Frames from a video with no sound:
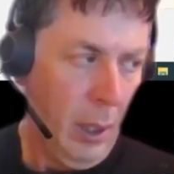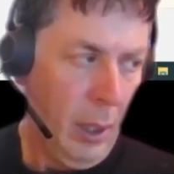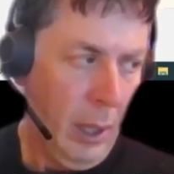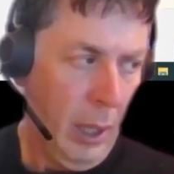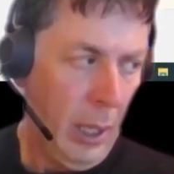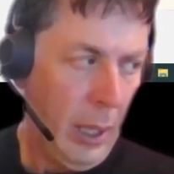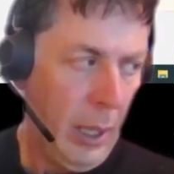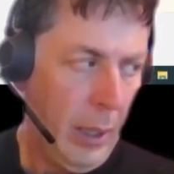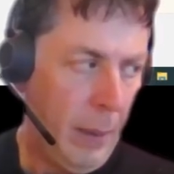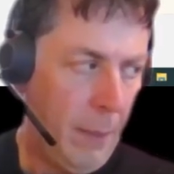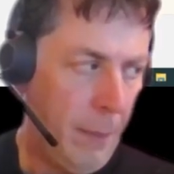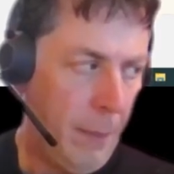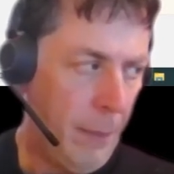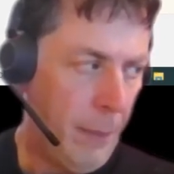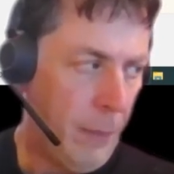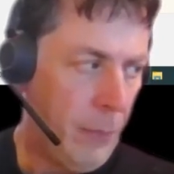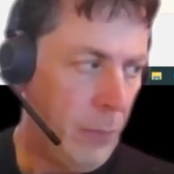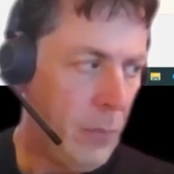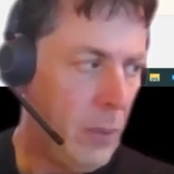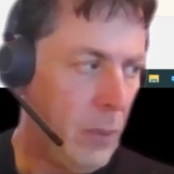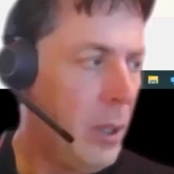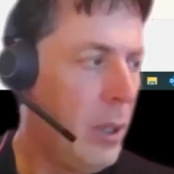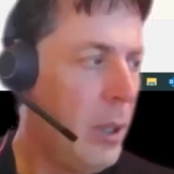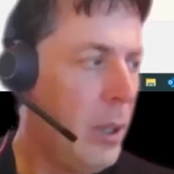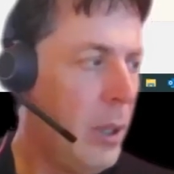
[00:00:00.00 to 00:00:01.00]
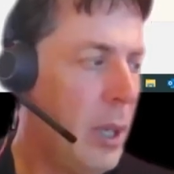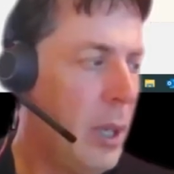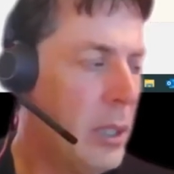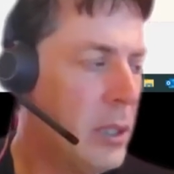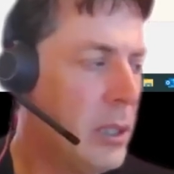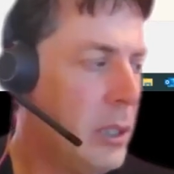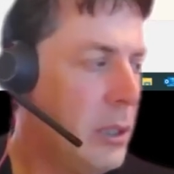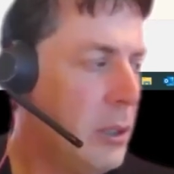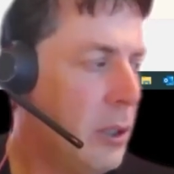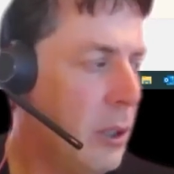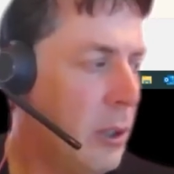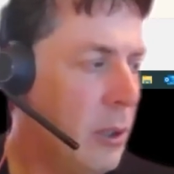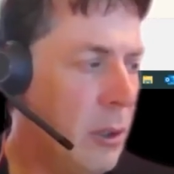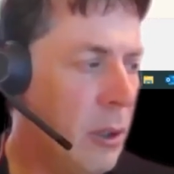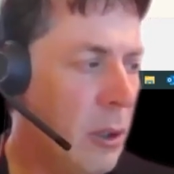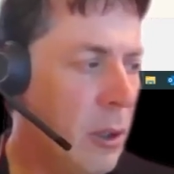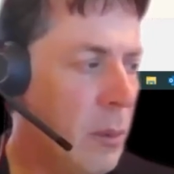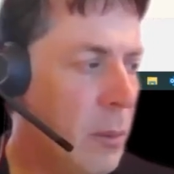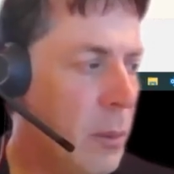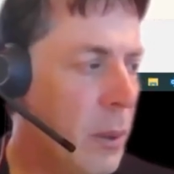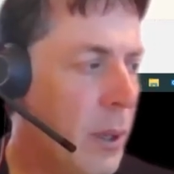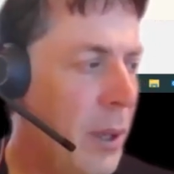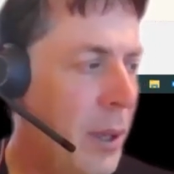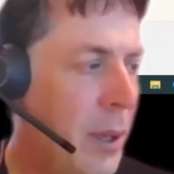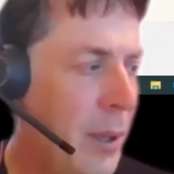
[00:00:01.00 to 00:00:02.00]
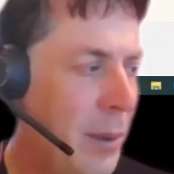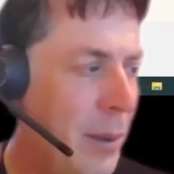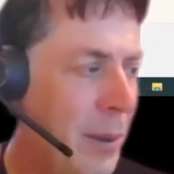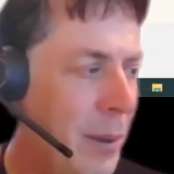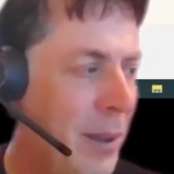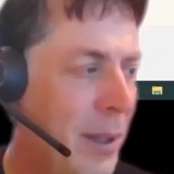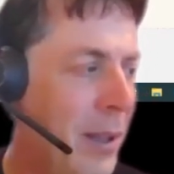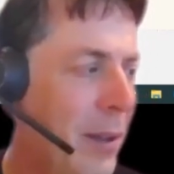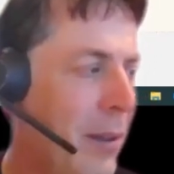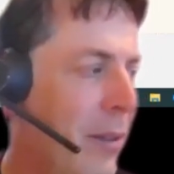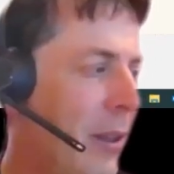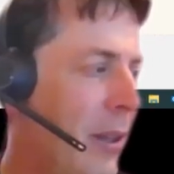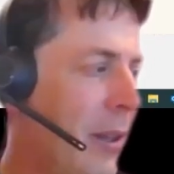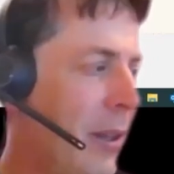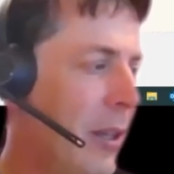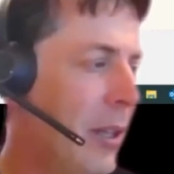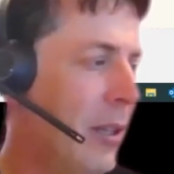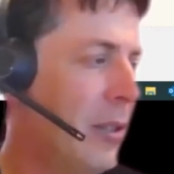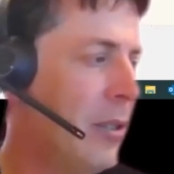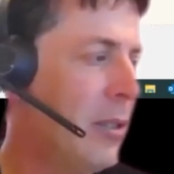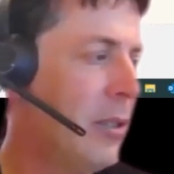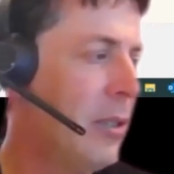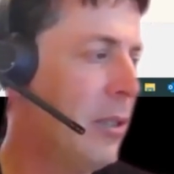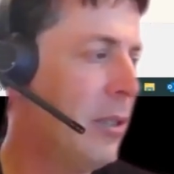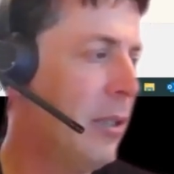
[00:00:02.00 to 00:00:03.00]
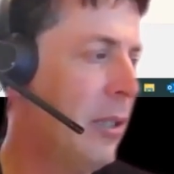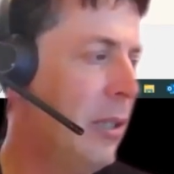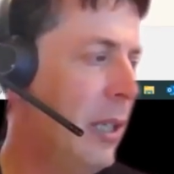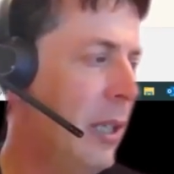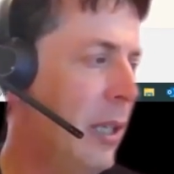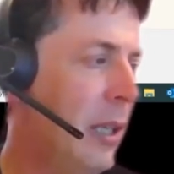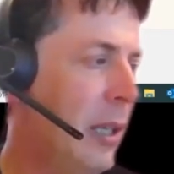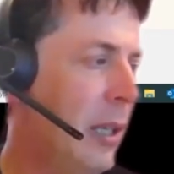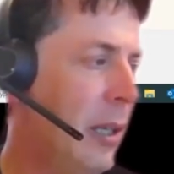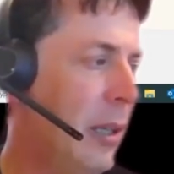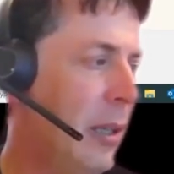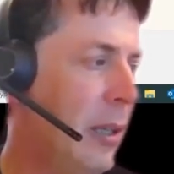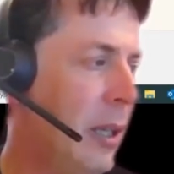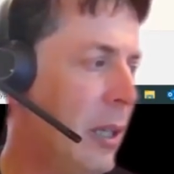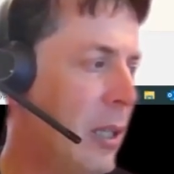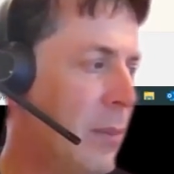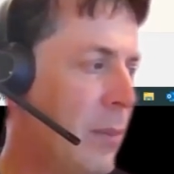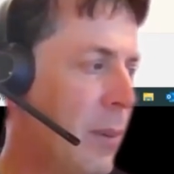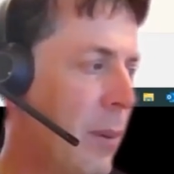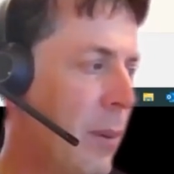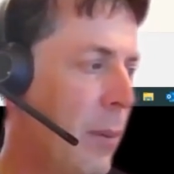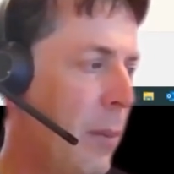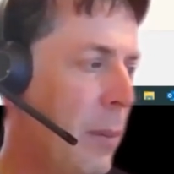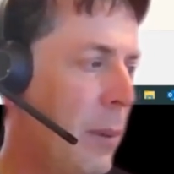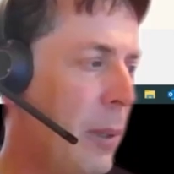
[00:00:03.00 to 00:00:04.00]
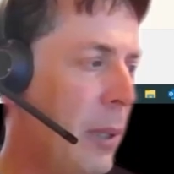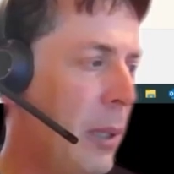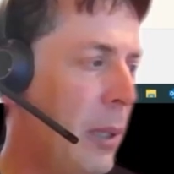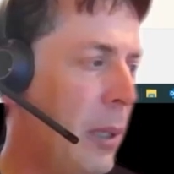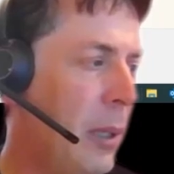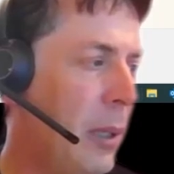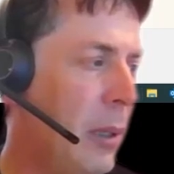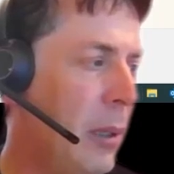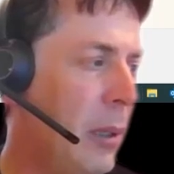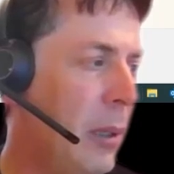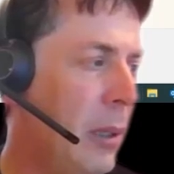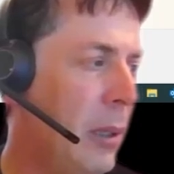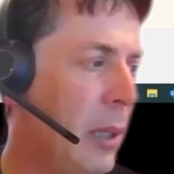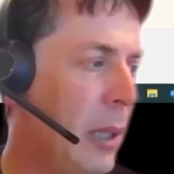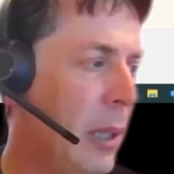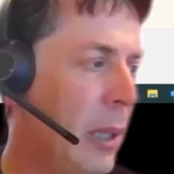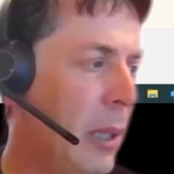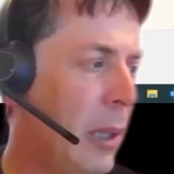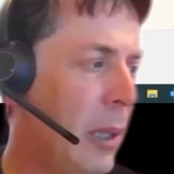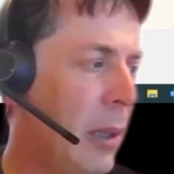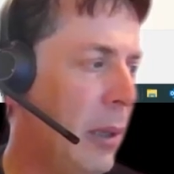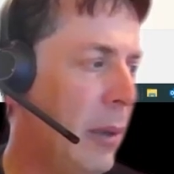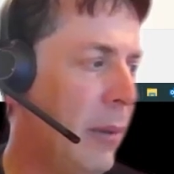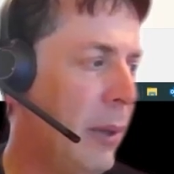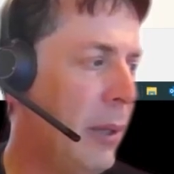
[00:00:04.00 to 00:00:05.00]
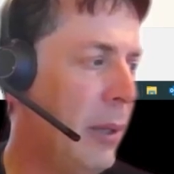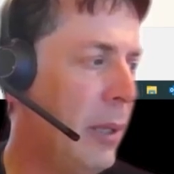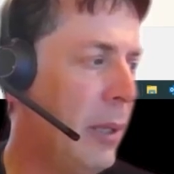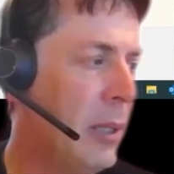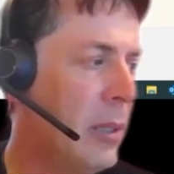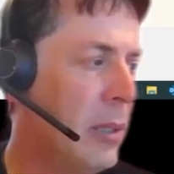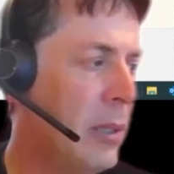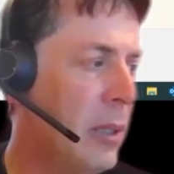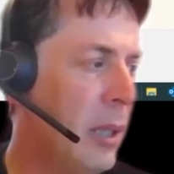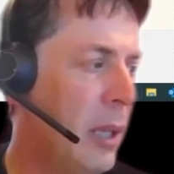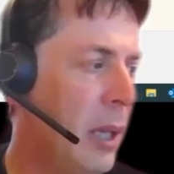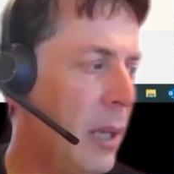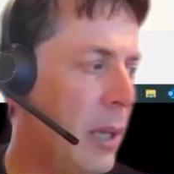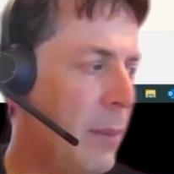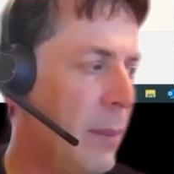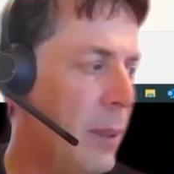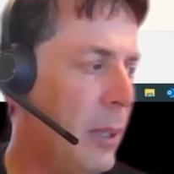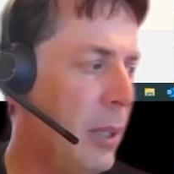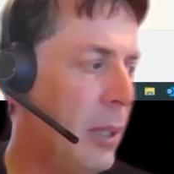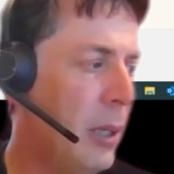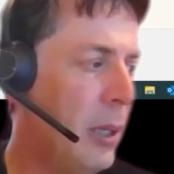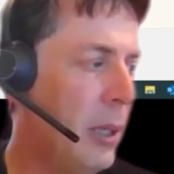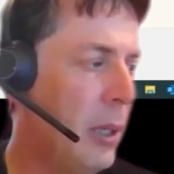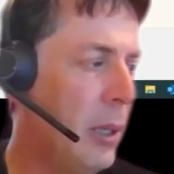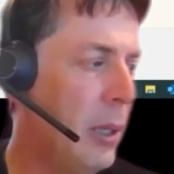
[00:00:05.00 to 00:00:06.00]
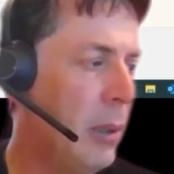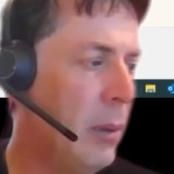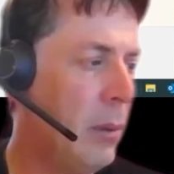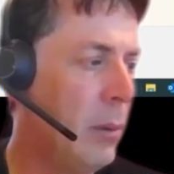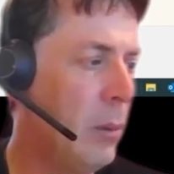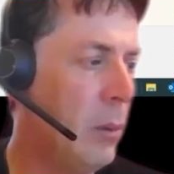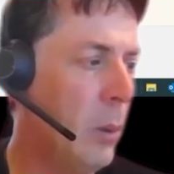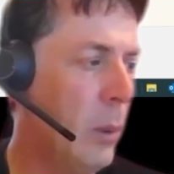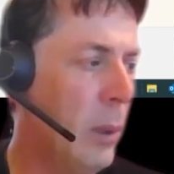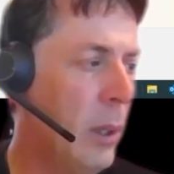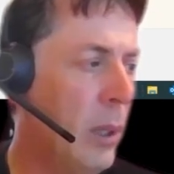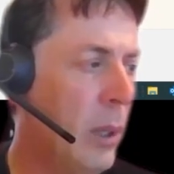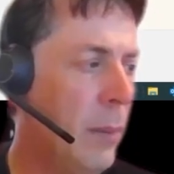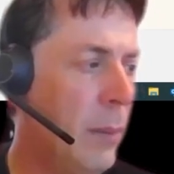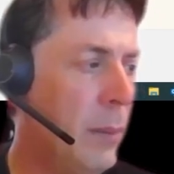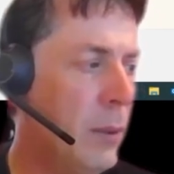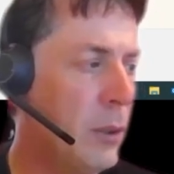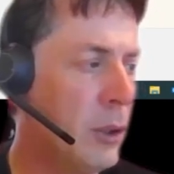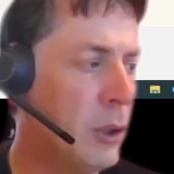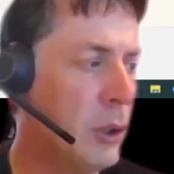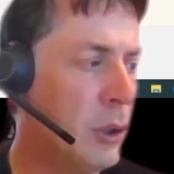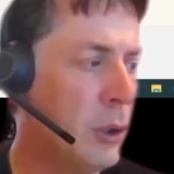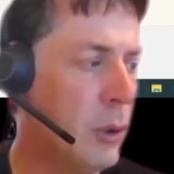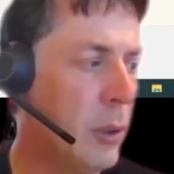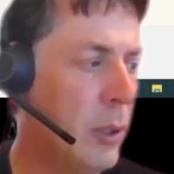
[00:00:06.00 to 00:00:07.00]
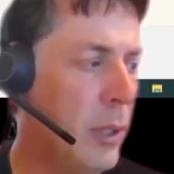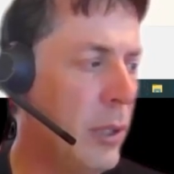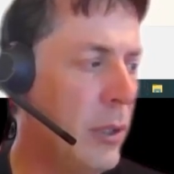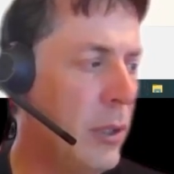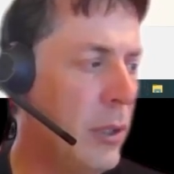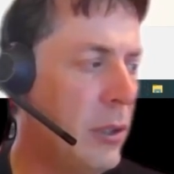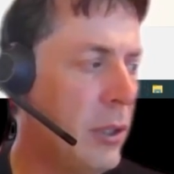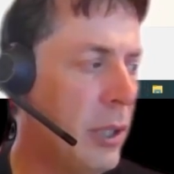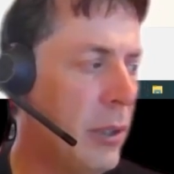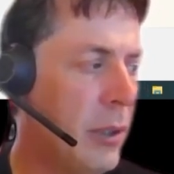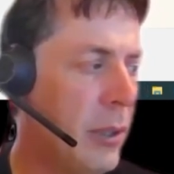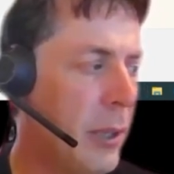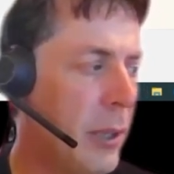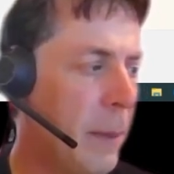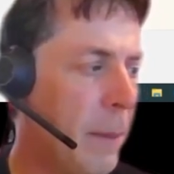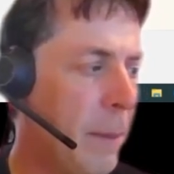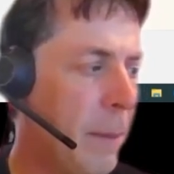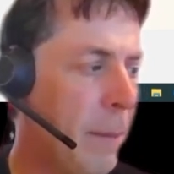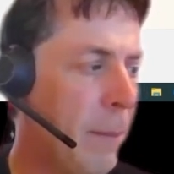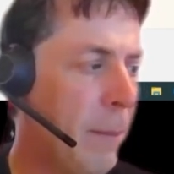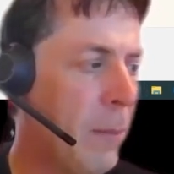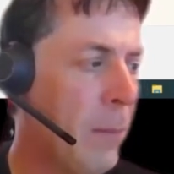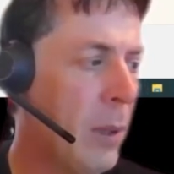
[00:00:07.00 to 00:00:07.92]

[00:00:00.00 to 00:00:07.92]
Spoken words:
Actually, don't know what. I think that's probably. I think that's the API one. I'm not sure. I need to check that.